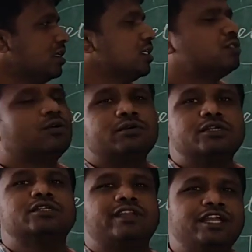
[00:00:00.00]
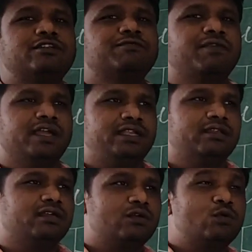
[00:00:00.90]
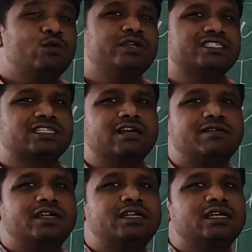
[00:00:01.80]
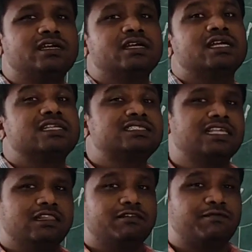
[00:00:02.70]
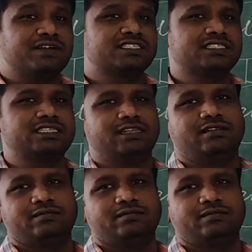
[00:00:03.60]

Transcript: so you try to find who discovered the cell, the first cell.